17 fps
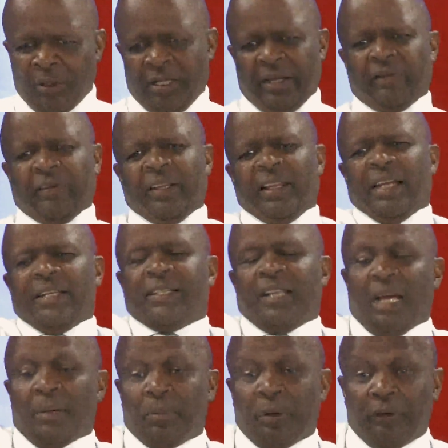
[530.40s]
whatever
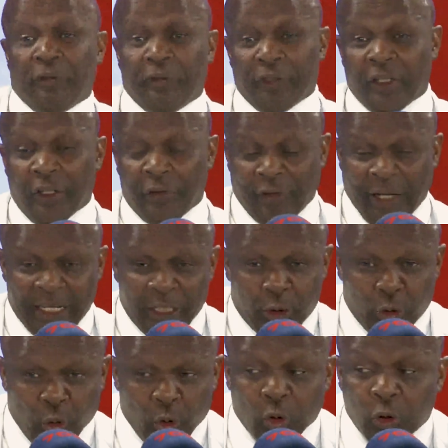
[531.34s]
that type of
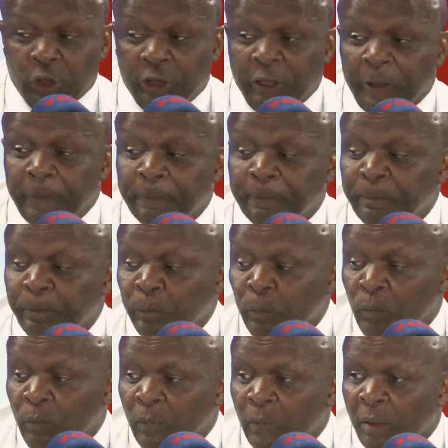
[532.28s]
ideology,
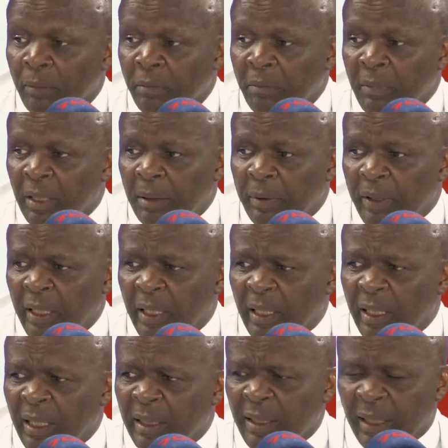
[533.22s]

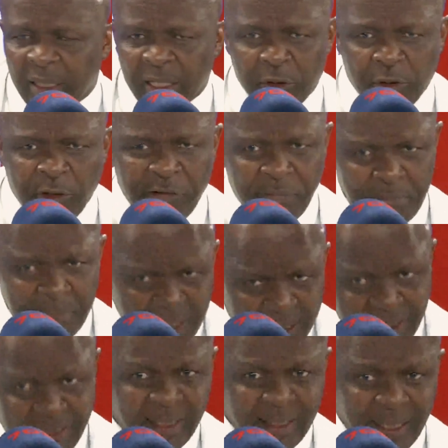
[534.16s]
maybe at a risk of
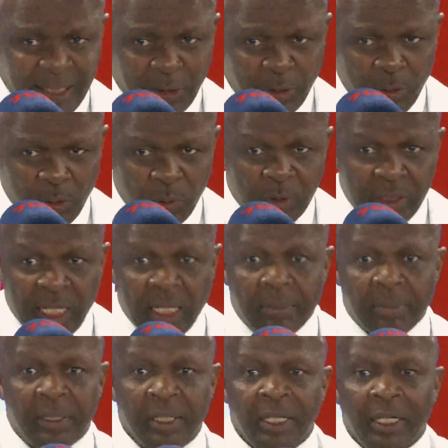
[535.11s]
messing that quote
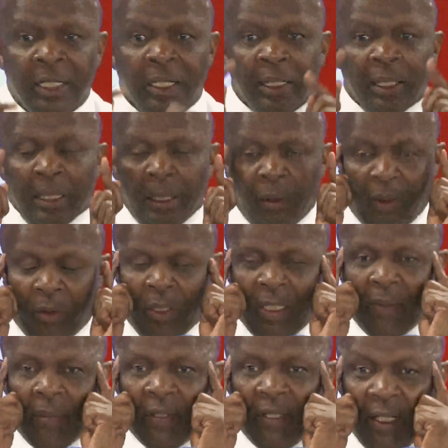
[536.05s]
up.
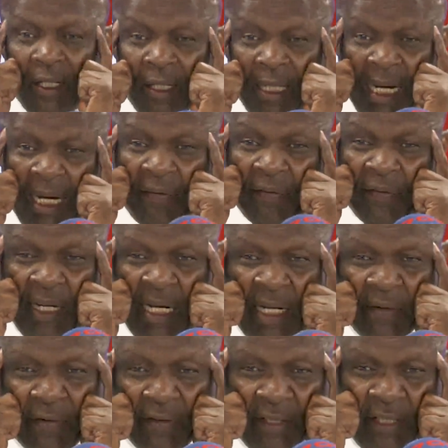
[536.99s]
What I'm saying,
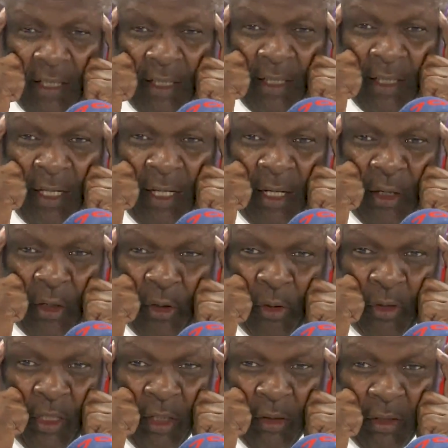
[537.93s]
I've seen a
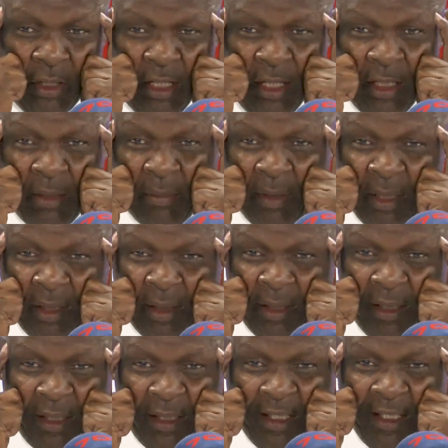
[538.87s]
new Jerusalem
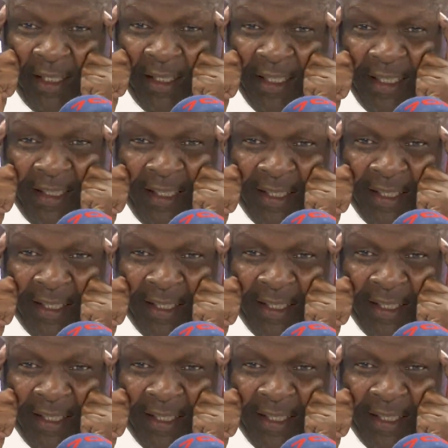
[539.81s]
in the